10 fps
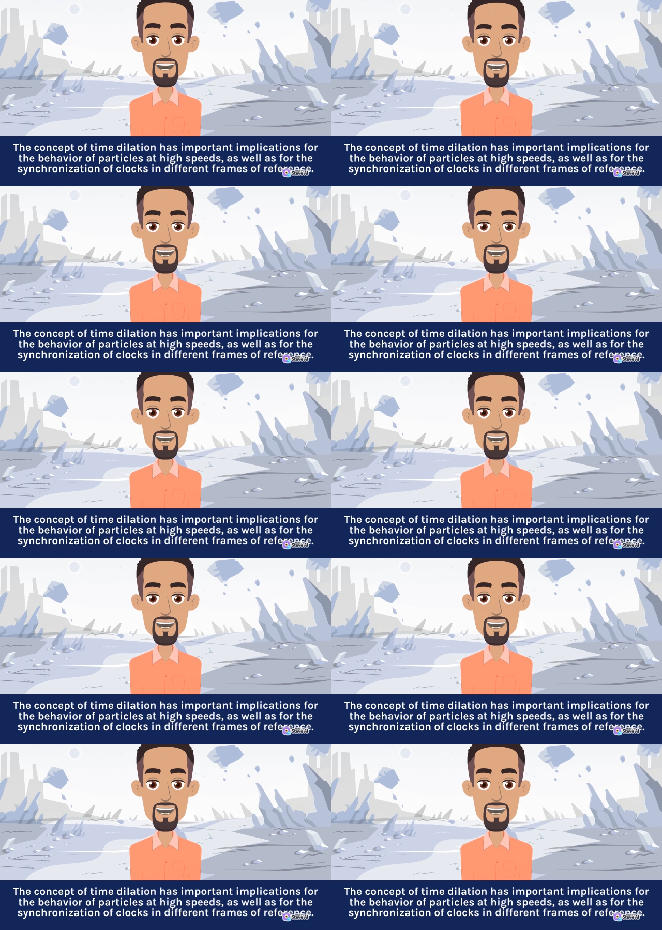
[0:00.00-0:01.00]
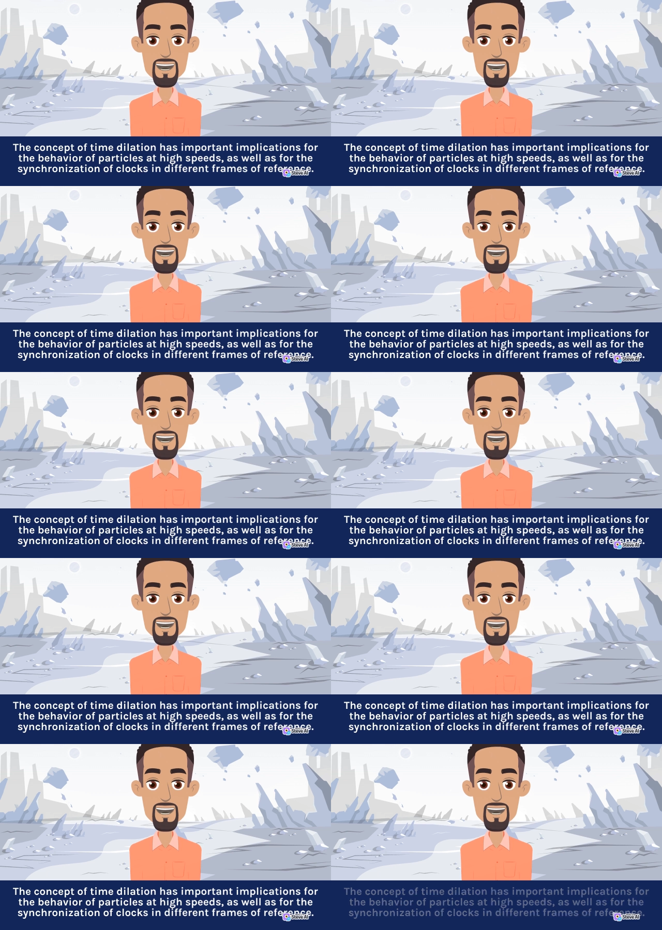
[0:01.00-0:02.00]

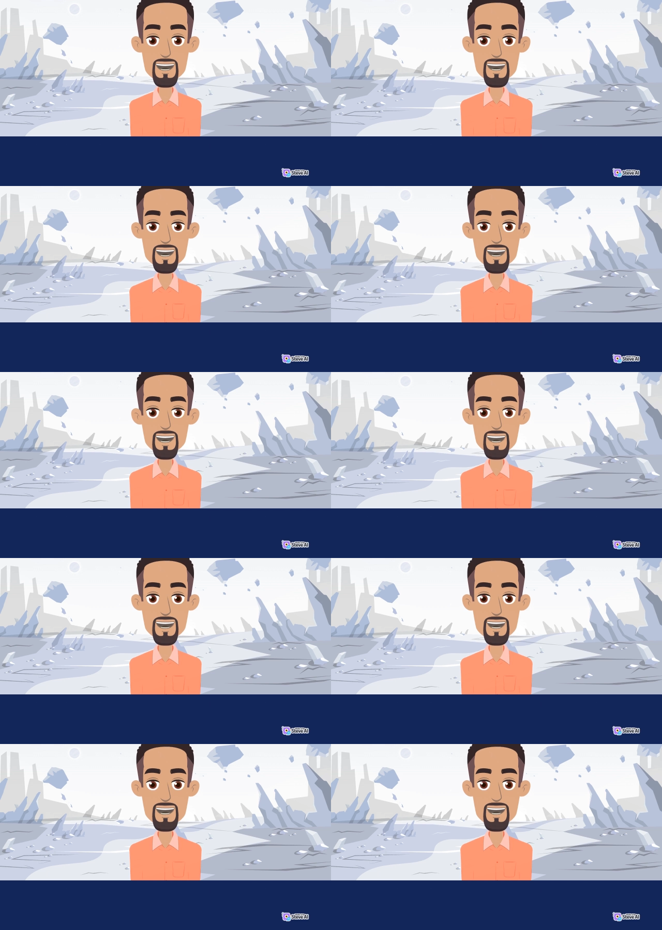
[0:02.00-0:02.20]
[no speech]